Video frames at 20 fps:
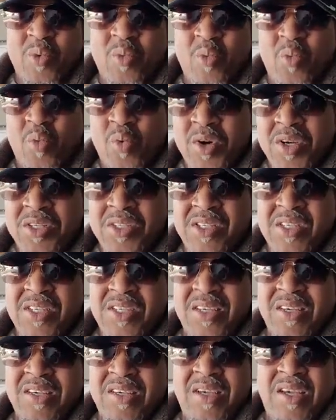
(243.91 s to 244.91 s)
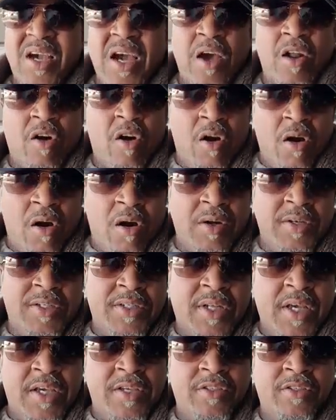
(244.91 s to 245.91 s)
woodsy kind of harsh
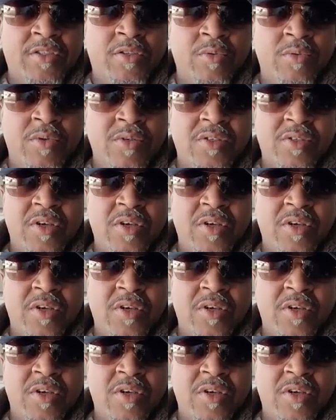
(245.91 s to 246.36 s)
taste to it.